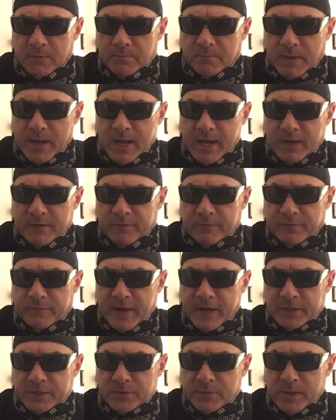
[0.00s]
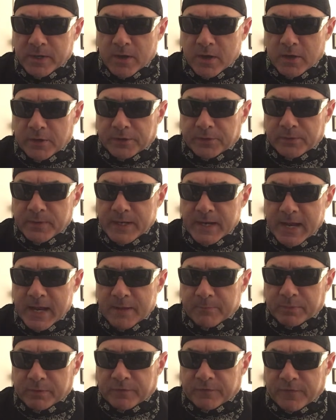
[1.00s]
By vectoring all three
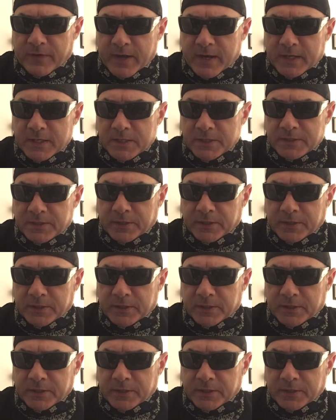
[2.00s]
amplifiers,